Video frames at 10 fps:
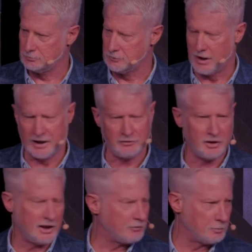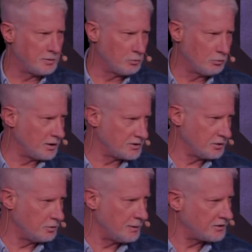I have never been more
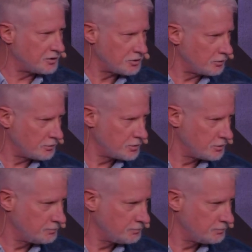resolute about the church